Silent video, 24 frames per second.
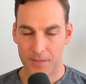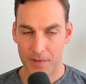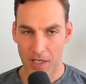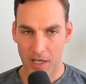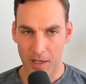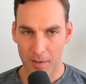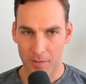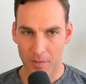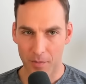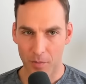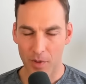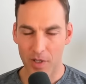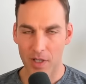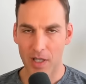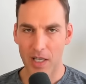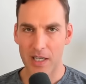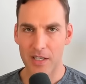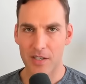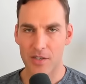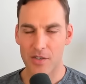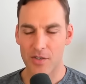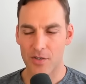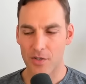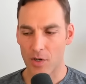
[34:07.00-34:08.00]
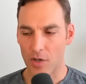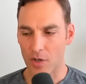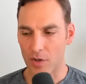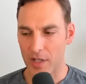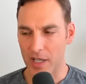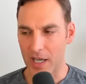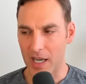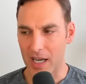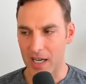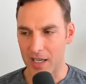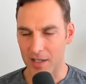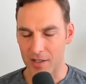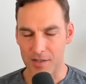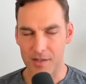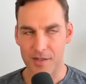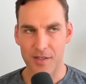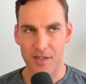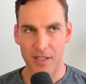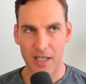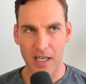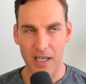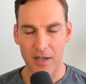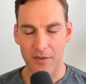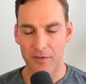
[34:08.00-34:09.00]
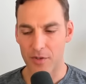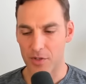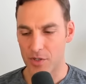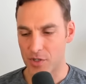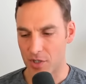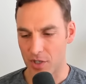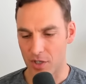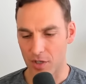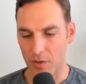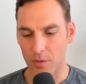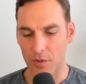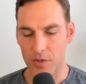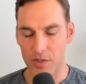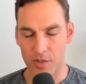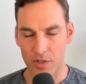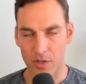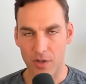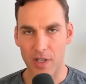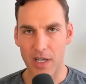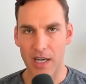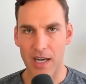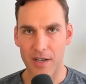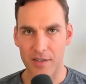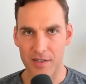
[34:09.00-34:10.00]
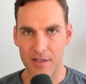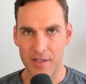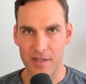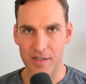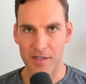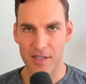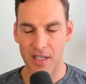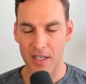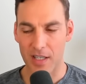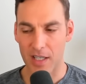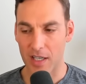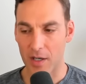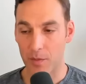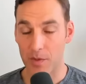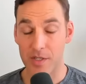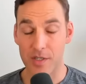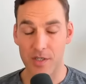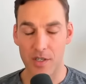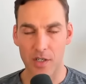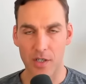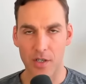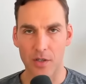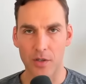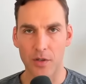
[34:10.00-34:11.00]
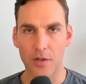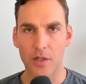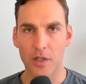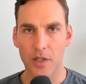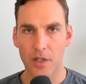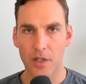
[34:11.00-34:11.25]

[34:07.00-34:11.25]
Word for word: Yep. We like to stroll the aisles. Yeah, for sure. We'll stroll the aisles and see like what's new.